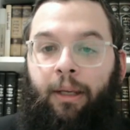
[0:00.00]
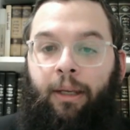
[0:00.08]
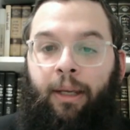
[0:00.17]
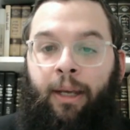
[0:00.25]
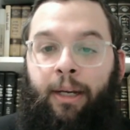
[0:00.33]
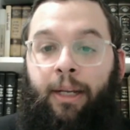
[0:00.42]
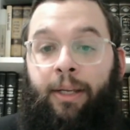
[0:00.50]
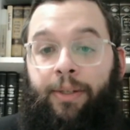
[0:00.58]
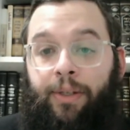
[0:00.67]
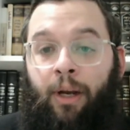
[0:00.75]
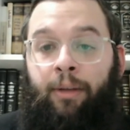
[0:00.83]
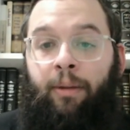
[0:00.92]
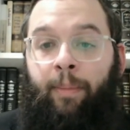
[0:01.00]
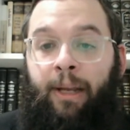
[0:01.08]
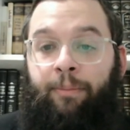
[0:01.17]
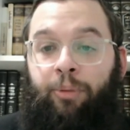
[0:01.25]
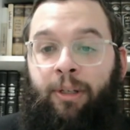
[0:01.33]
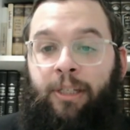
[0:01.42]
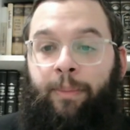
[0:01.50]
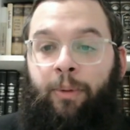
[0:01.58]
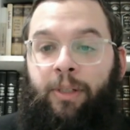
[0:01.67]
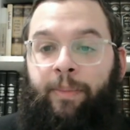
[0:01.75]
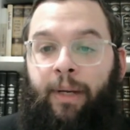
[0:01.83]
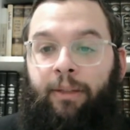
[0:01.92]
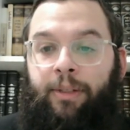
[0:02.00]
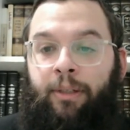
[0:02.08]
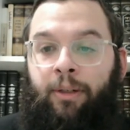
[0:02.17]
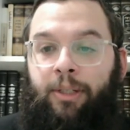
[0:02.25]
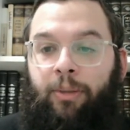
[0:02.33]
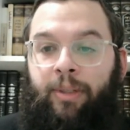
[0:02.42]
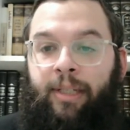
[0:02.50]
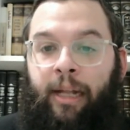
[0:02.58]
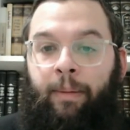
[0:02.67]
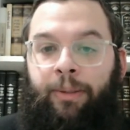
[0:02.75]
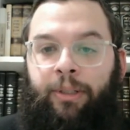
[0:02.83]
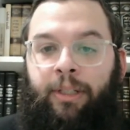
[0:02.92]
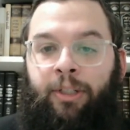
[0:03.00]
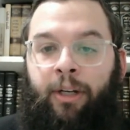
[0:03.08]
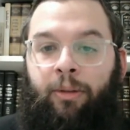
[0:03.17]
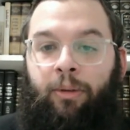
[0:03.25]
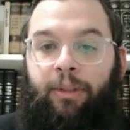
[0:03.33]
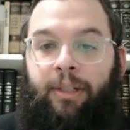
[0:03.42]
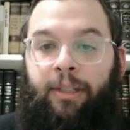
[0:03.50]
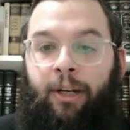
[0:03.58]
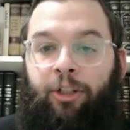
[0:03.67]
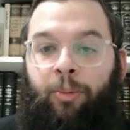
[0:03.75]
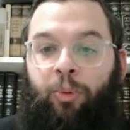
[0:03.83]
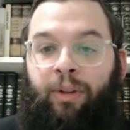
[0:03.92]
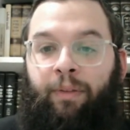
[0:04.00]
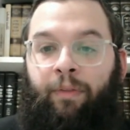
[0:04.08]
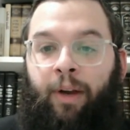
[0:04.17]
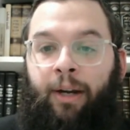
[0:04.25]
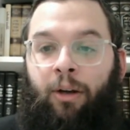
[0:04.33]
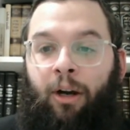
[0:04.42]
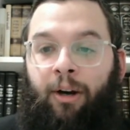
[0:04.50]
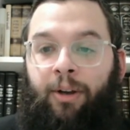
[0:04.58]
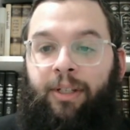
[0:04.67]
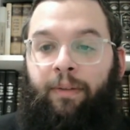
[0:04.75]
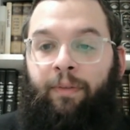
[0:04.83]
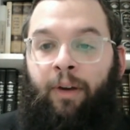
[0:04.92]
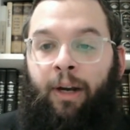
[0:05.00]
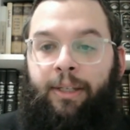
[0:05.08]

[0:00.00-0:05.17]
In his On the Main Principles, Mendelssohn also establishes the general distinction between fine arts and fine